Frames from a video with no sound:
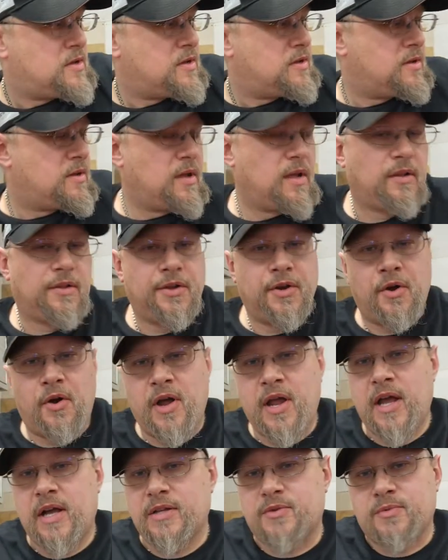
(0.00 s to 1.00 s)

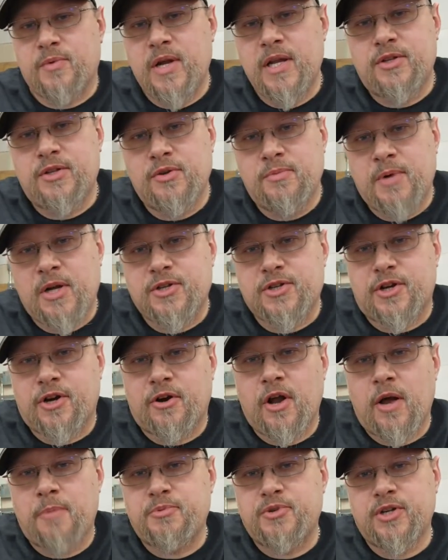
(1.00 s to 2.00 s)
Illinois has way too much
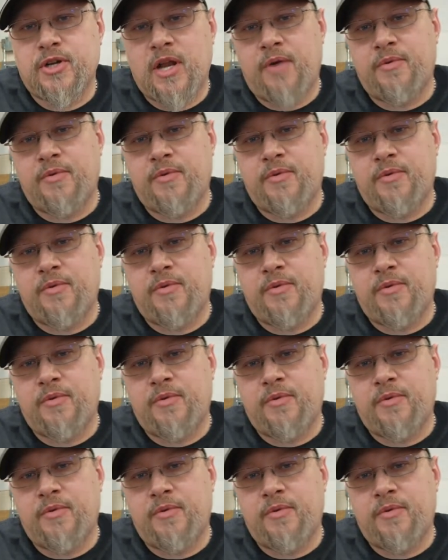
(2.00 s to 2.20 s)
corruption.